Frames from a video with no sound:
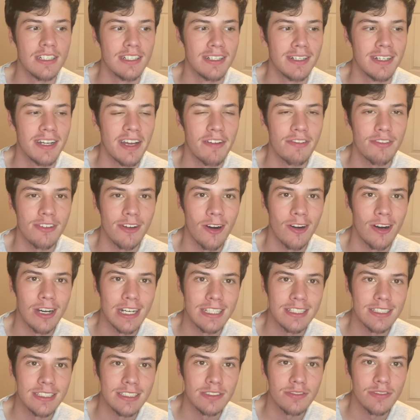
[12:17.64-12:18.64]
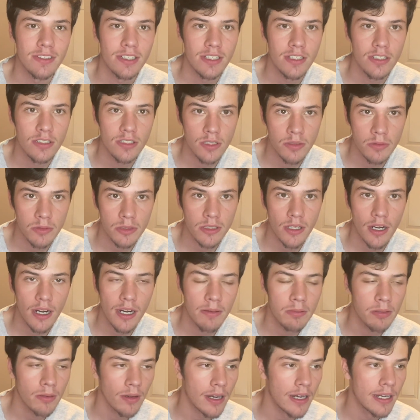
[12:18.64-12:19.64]
If y'all like this video, subscribe,
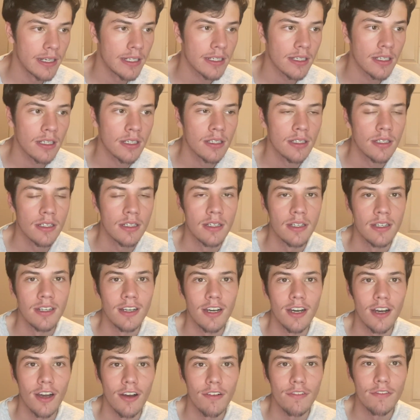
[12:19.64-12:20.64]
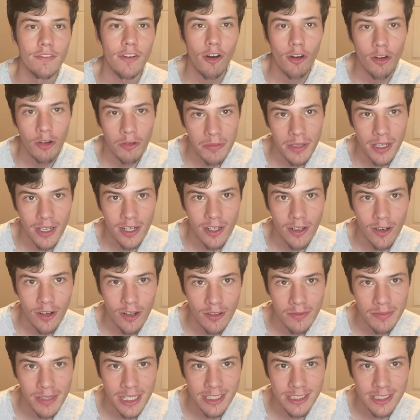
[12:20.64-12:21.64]
like, follow me on all of
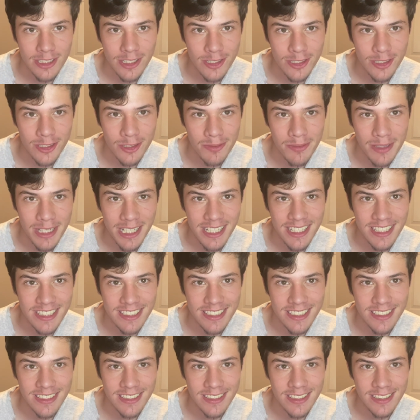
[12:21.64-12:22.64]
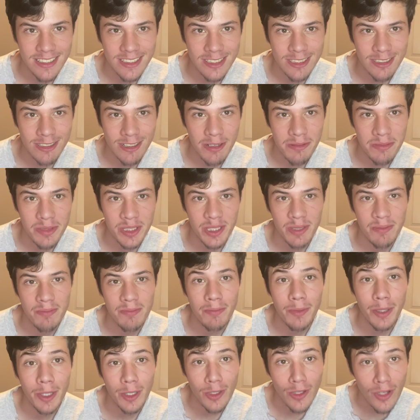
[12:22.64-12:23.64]
my social medias in the description
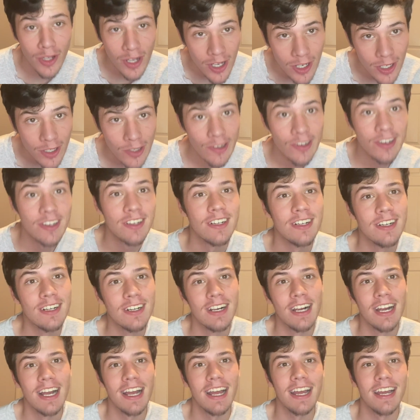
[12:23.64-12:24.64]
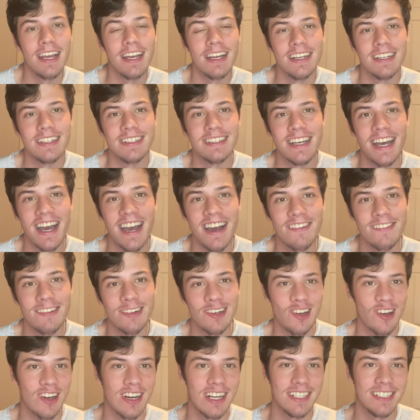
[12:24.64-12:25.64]
below, and have a
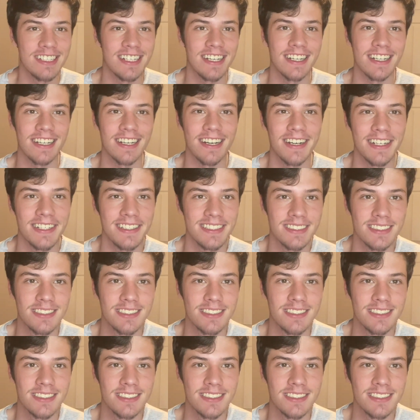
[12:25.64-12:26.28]
great day, guys.